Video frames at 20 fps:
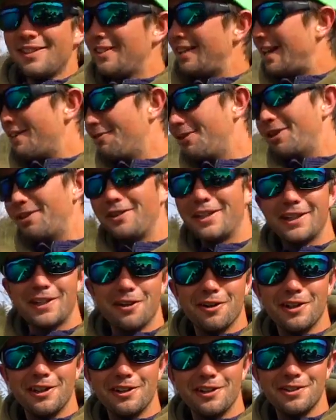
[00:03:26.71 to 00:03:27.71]
and we don't like
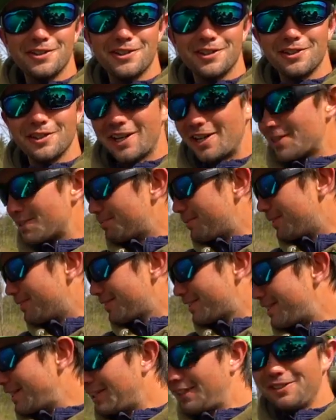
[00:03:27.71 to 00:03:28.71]
hurting those little guys. But
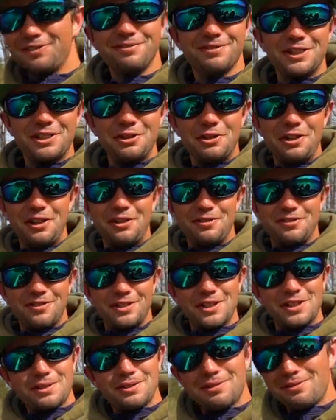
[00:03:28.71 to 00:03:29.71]
still, cool.
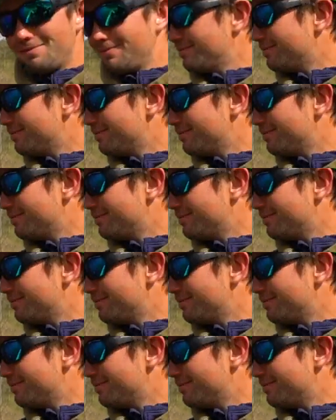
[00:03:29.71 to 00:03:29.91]
First